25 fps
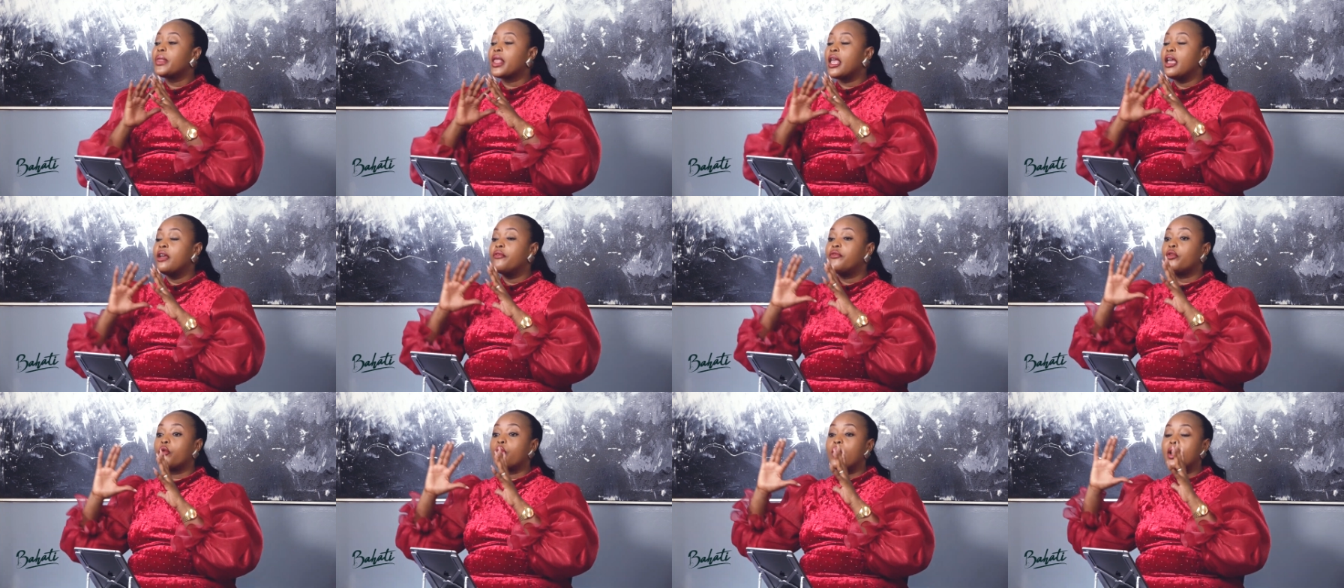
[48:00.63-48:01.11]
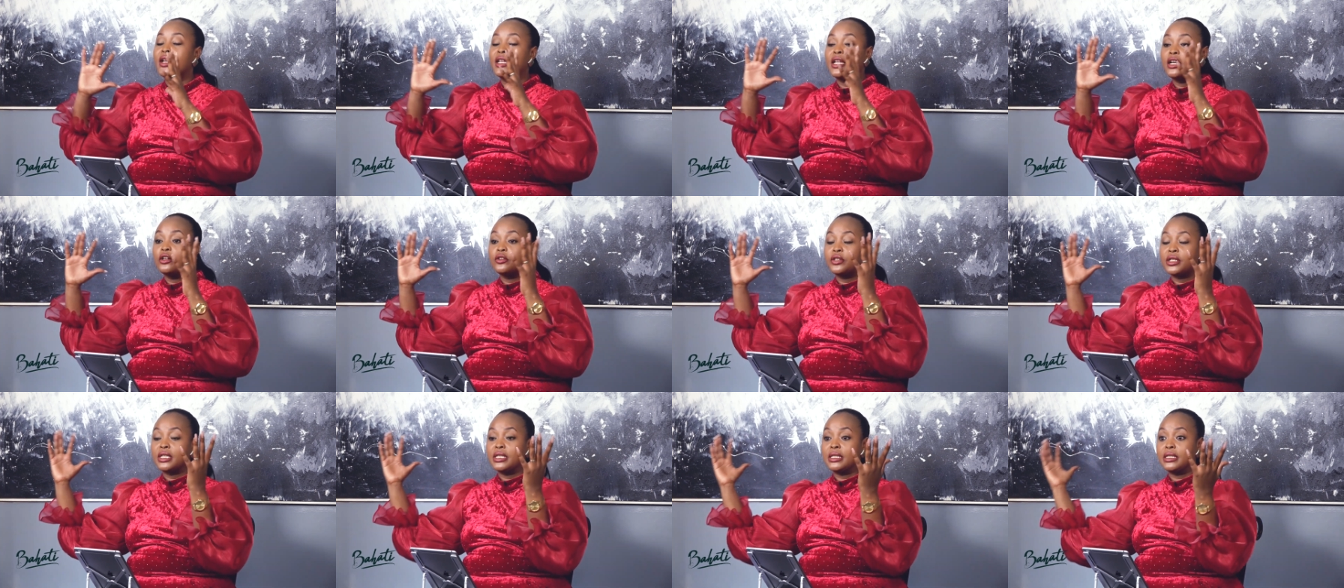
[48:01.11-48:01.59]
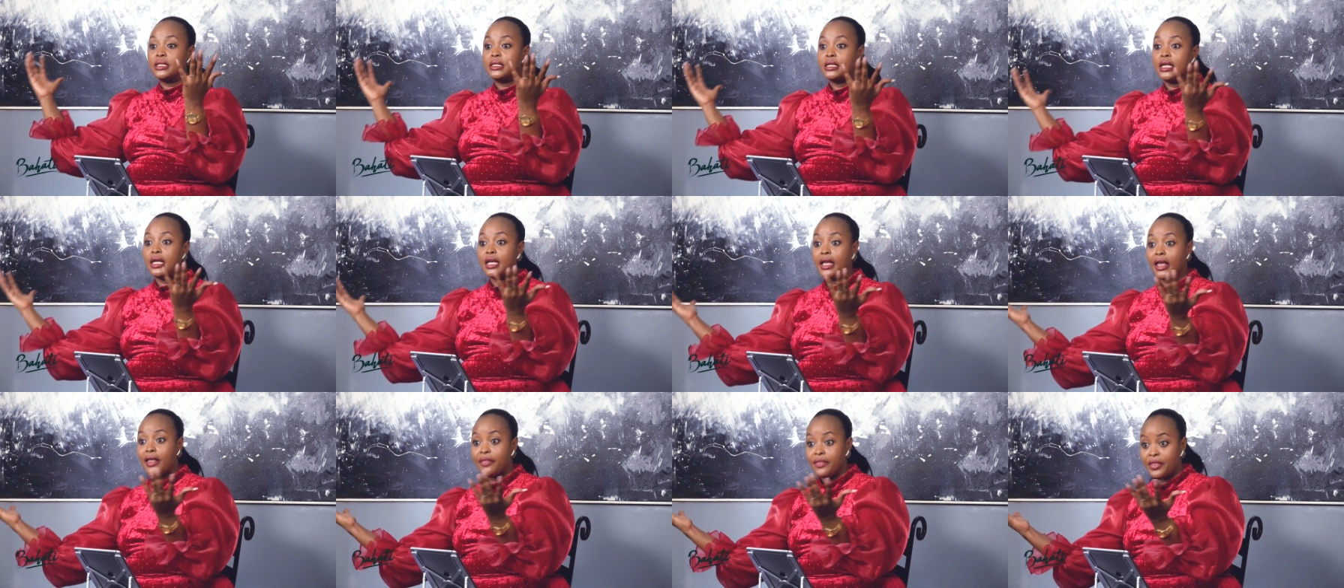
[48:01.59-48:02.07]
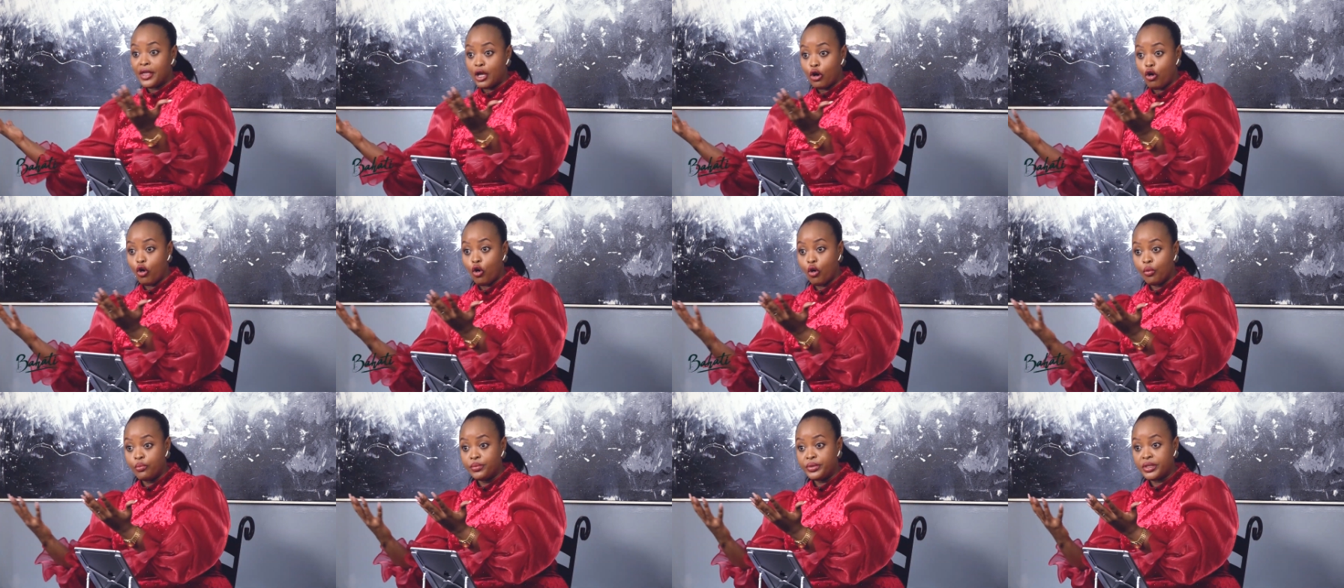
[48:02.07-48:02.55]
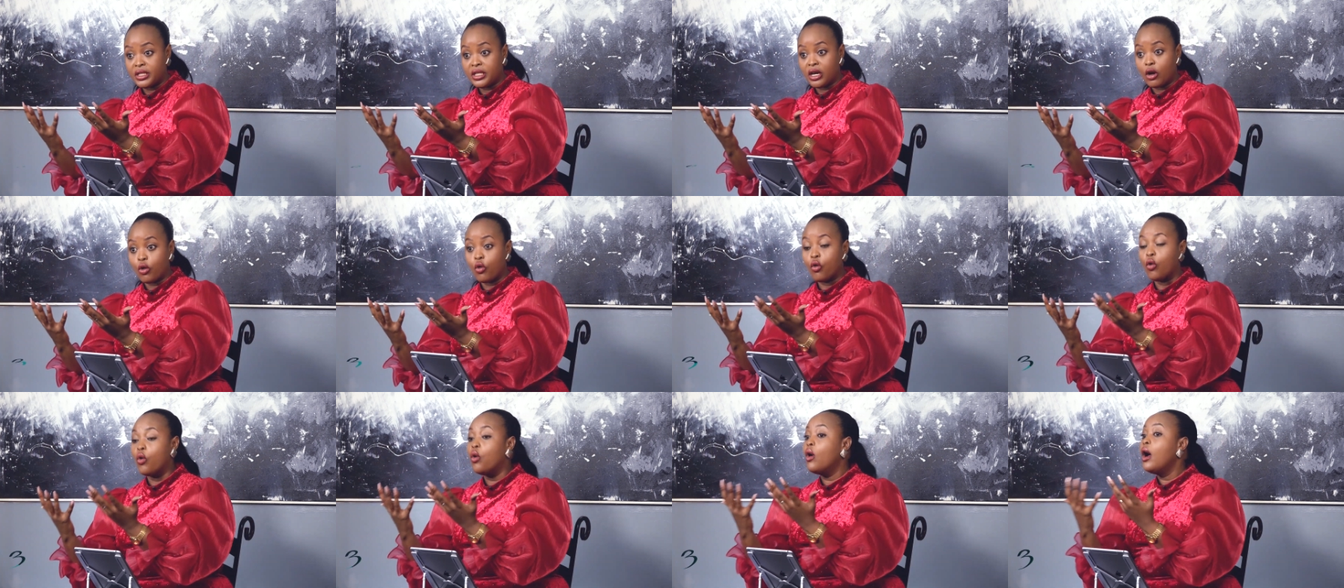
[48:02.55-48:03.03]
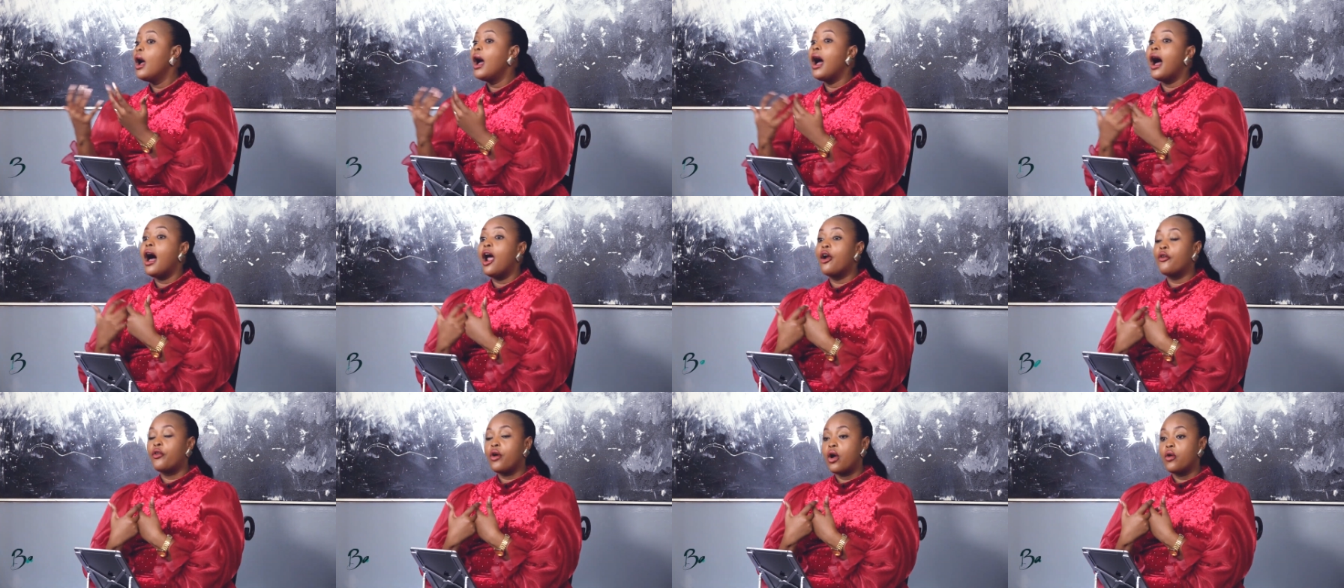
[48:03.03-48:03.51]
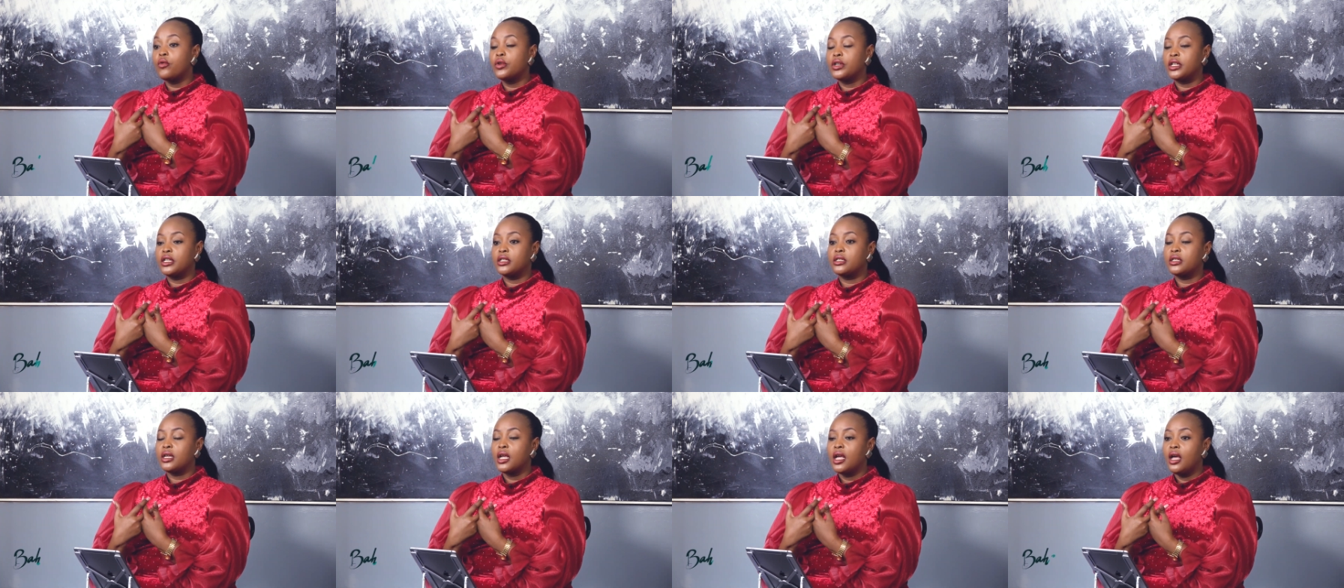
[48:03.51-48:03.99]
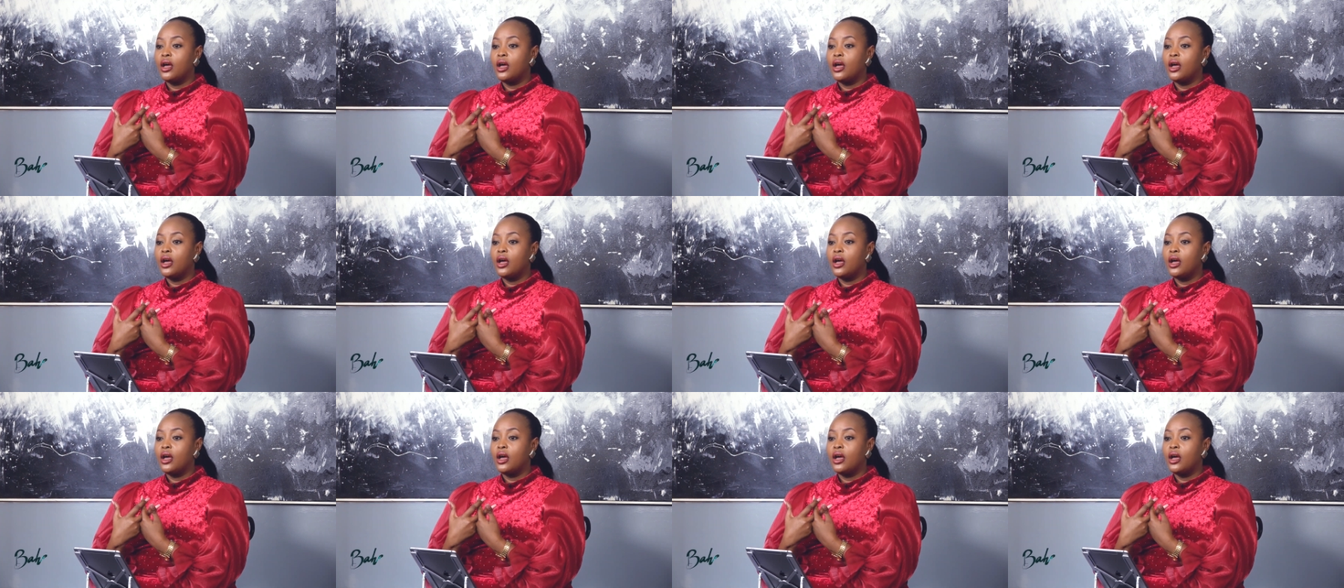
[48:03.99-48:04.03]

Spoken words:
everyone else is seeing the obstacle around it.